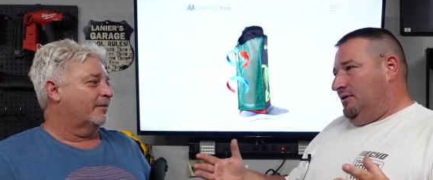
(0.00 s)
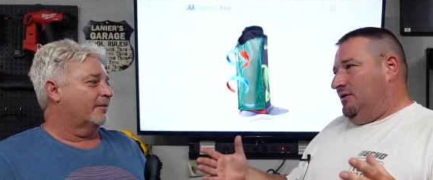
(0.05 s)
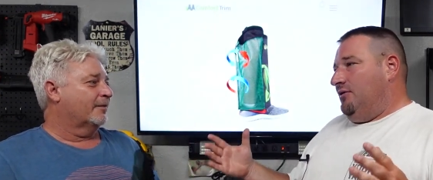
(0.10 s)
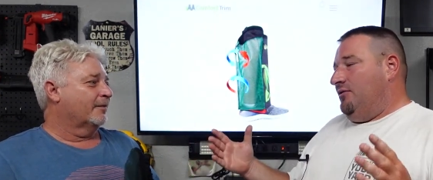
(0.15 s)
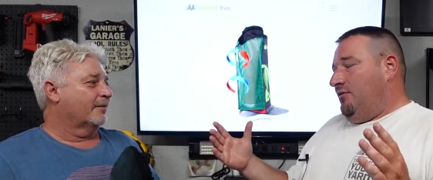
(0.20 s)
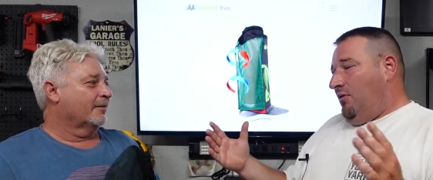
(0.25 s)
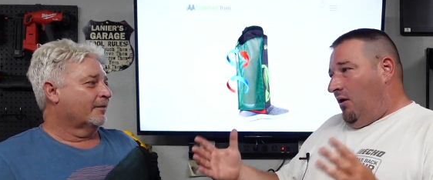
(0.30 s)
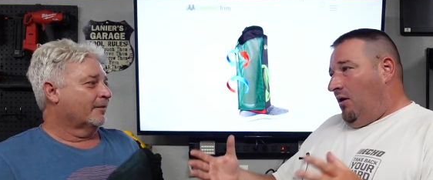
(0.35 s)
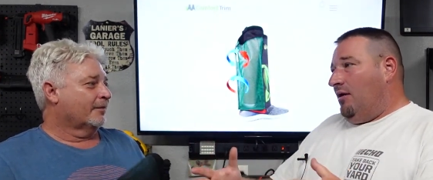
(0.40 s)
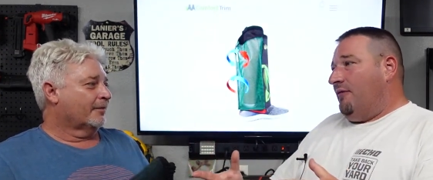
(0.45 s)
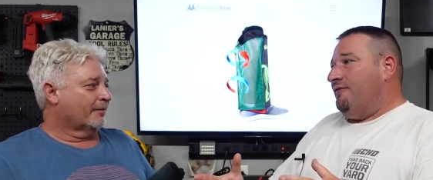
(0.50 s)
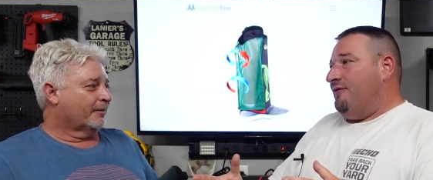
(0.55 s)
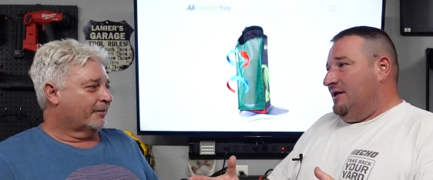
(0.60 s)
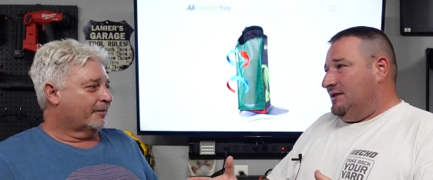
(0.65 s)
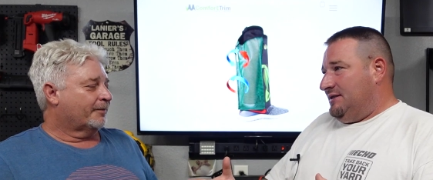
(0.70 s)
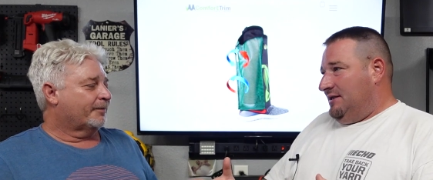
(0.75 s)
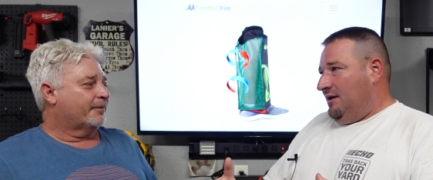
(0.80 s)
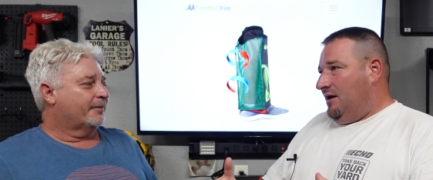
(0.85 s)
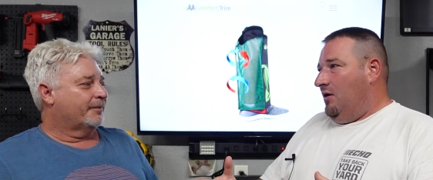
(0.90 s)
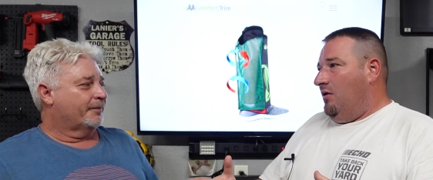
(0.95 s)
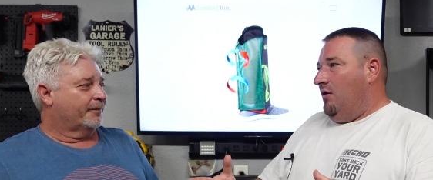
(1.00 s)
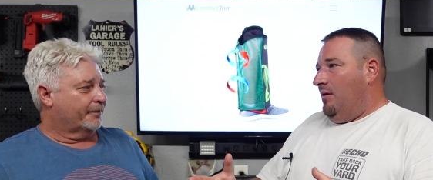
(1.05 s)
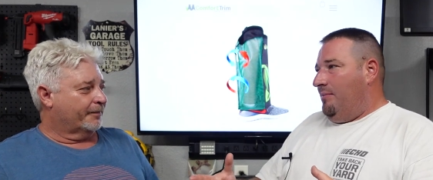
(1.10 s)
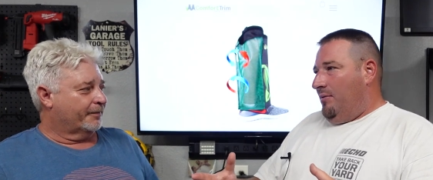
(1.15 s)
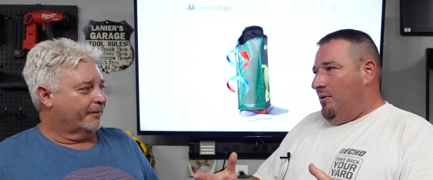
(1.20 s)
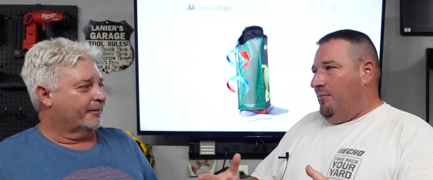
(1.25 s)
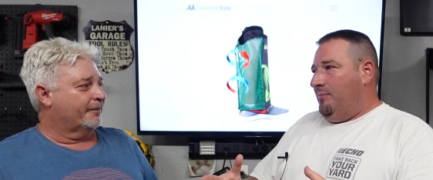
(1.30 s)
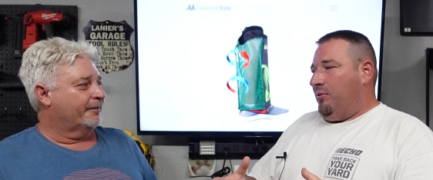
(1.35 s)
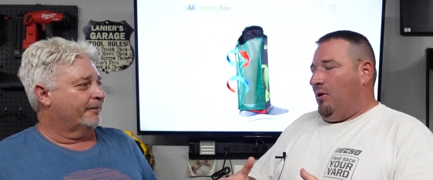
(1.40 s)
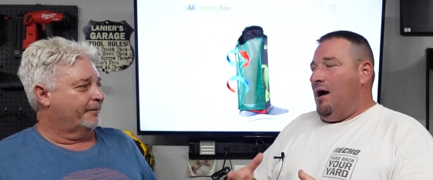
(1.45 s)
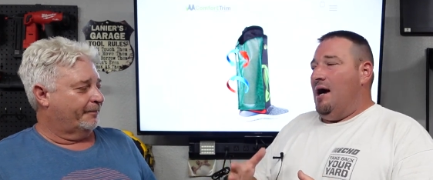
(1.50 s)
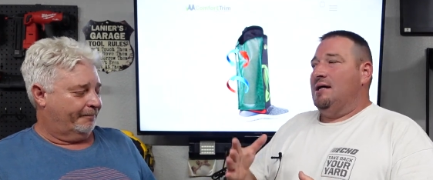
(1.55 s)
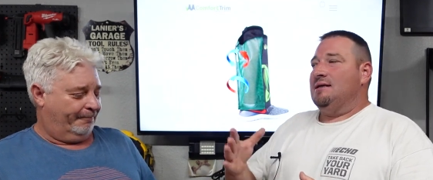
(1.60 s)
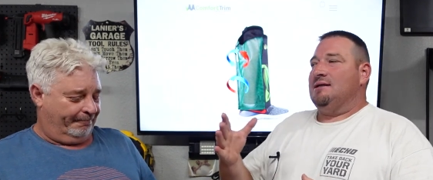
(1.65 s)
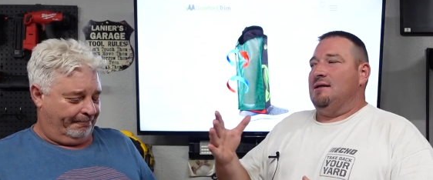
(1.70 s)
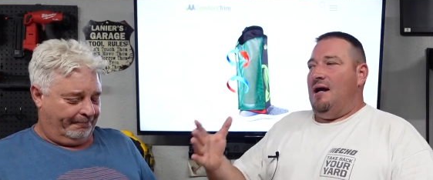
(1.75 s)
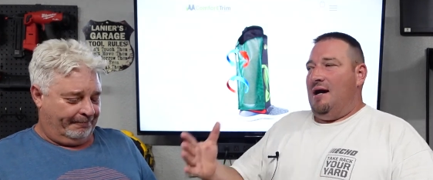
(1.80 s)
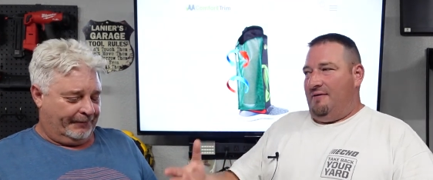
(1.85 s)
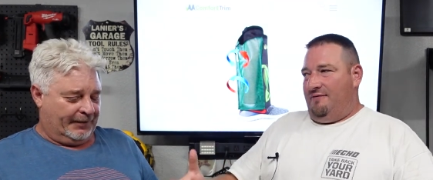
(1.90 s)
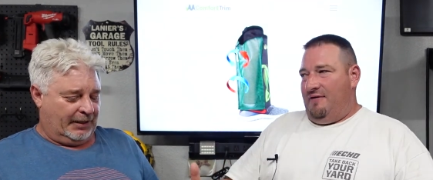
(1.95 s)
Speaker 1: You are fixing to go up on price
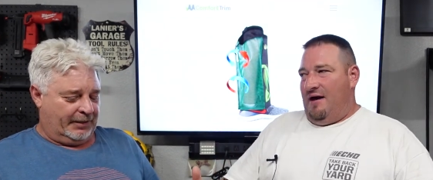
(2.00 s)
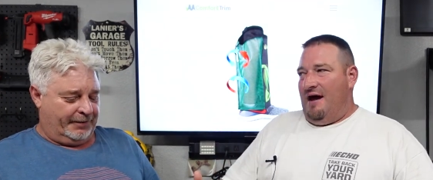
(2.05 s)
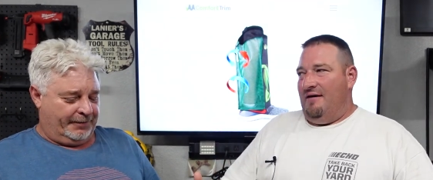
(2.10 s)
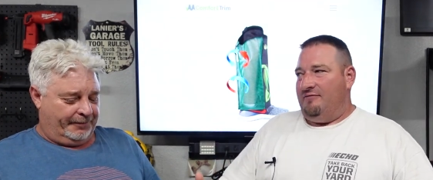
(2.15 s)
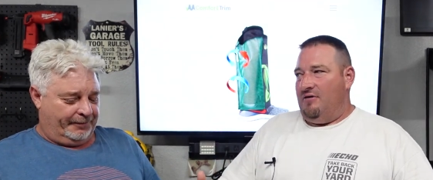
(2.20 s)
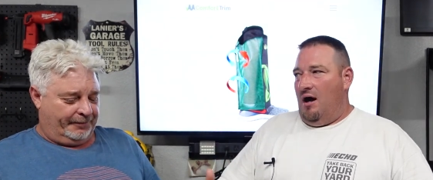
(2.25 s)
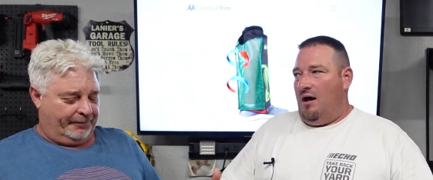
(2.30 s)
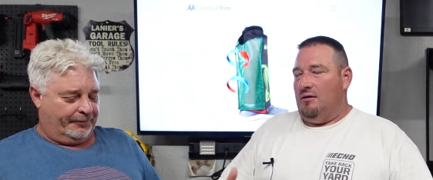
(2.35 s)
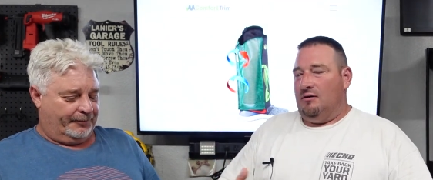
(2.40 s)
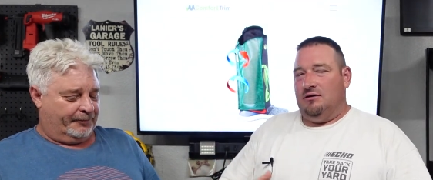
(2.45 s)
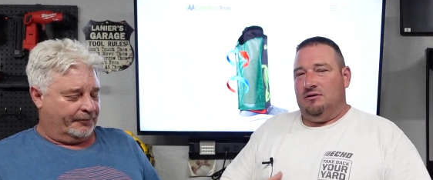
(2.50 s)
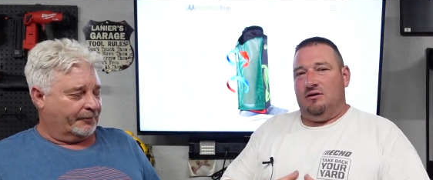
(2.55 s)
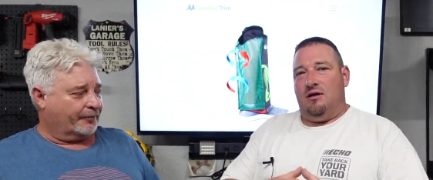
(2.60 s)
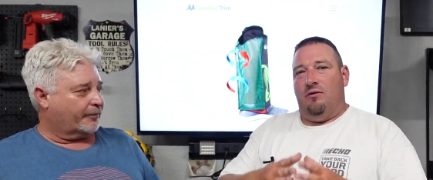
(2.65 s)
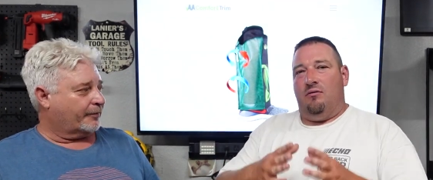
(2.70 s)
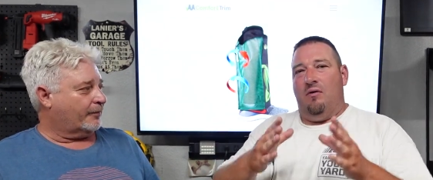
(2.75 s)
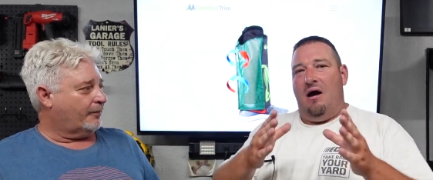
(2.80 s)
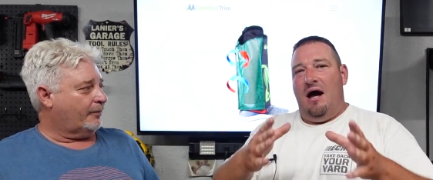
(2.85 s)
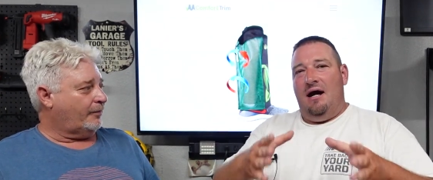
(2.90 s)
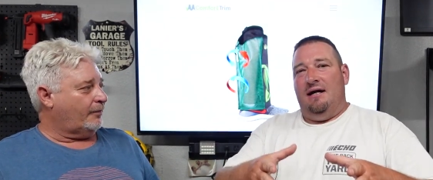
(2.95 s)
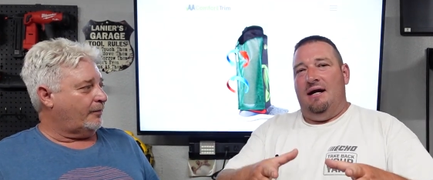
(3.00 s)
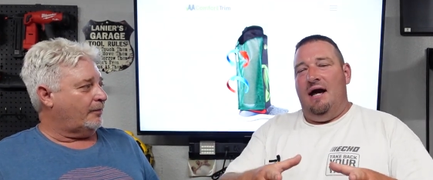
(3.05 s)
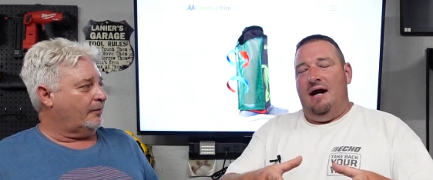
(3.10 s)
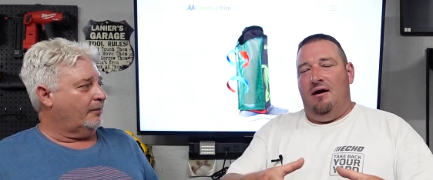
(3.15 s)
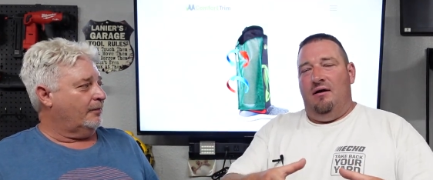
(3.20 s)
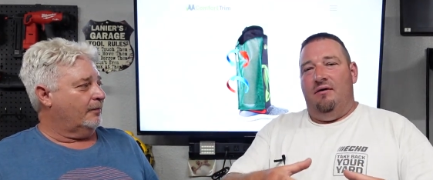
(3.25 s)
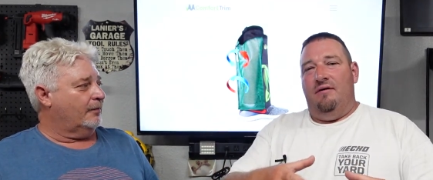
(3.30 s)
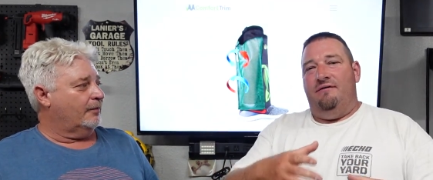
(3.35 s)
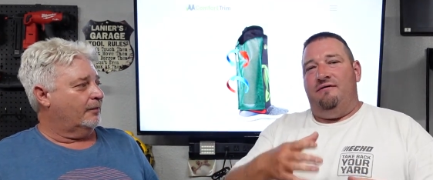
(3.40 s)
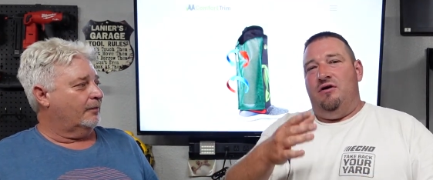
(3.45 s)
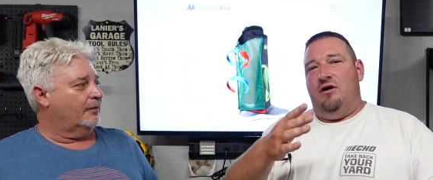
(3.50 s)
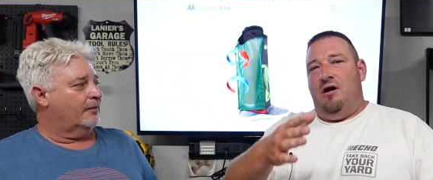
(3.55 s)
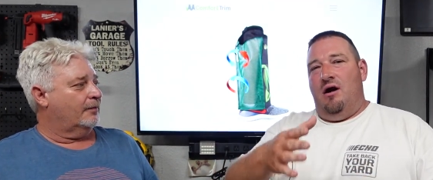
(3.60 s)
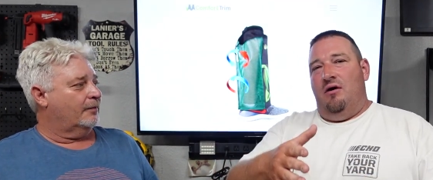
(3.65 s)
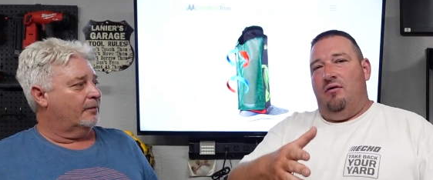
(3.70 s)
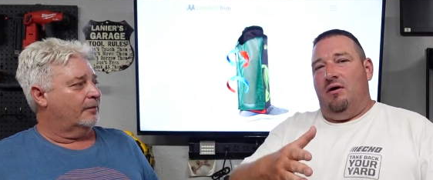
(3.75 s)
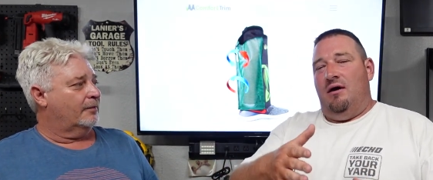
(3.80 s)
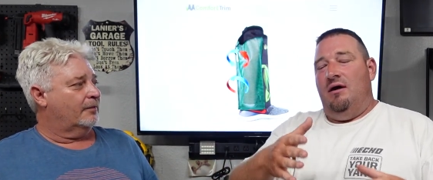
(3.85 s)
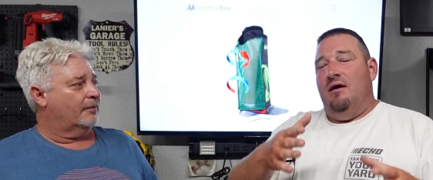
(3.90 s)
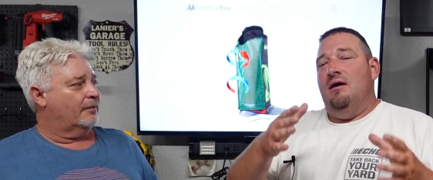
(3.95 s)
like $5. They're right now, if you
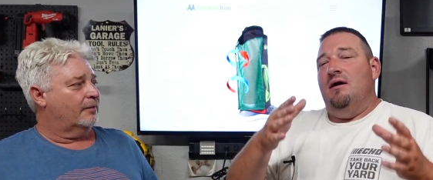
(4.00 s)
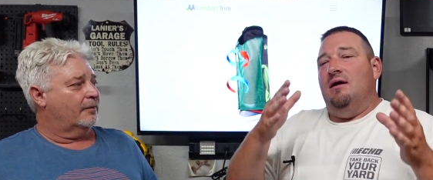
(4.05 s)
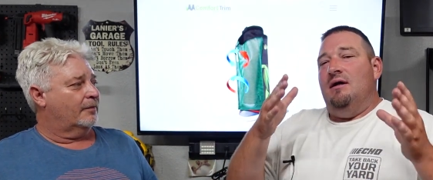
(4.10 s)
go to